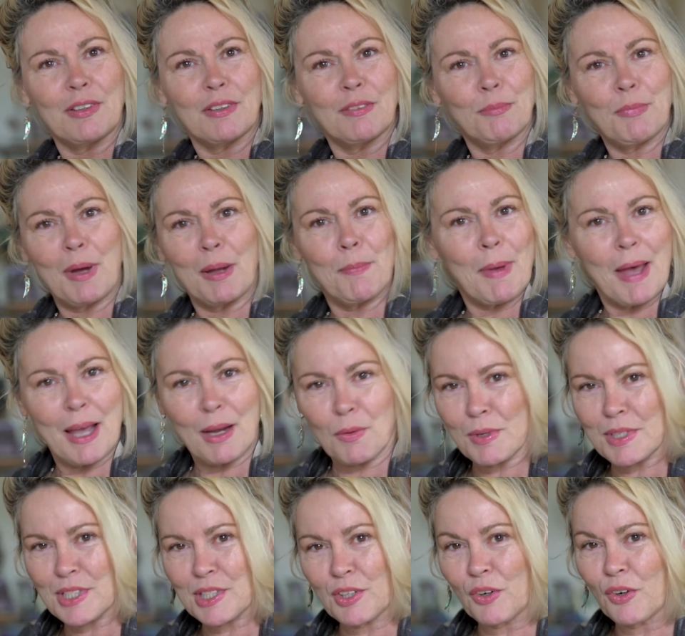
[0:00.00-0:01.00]
my back
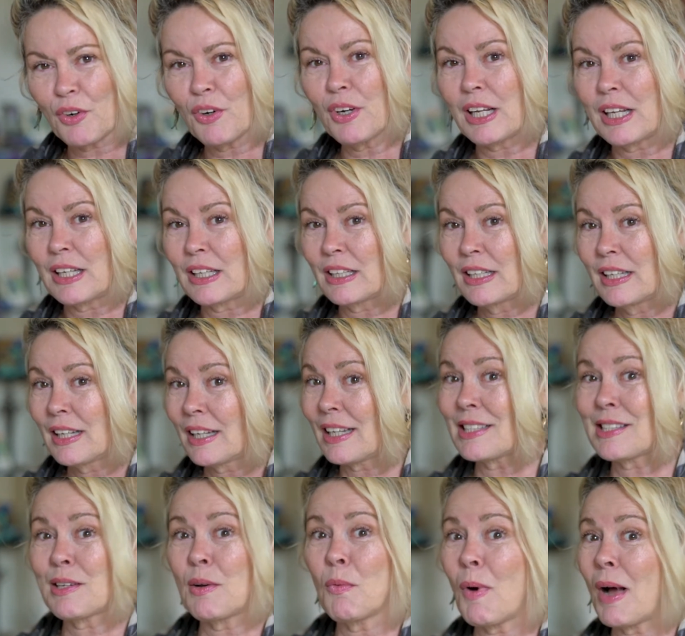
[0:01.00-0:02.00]
wasn't hurting because
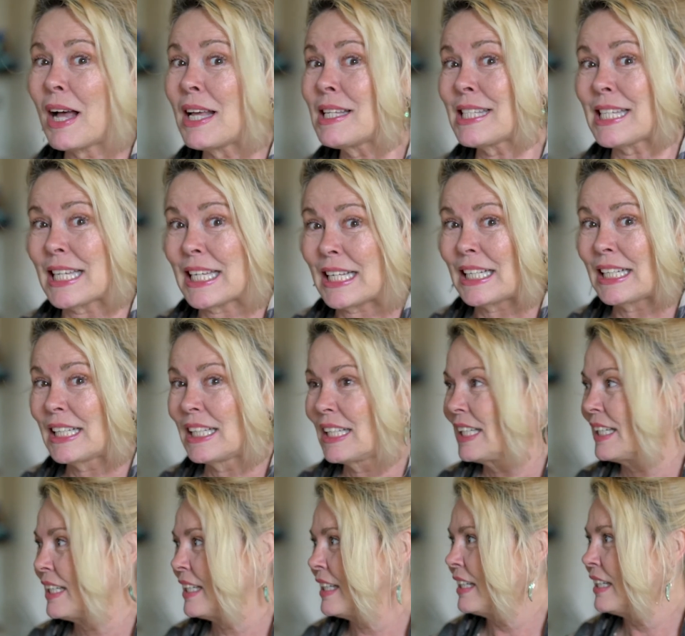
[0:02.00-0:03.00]
it wasn't.
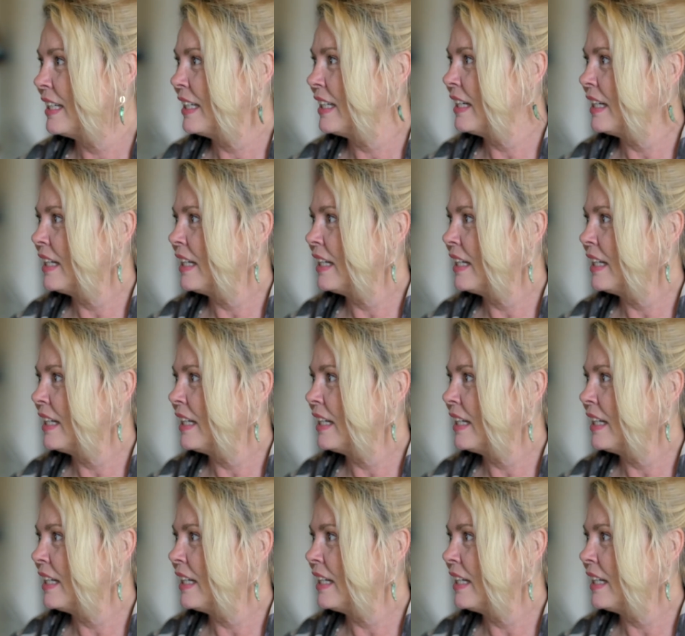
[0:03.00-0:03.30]
Exactly.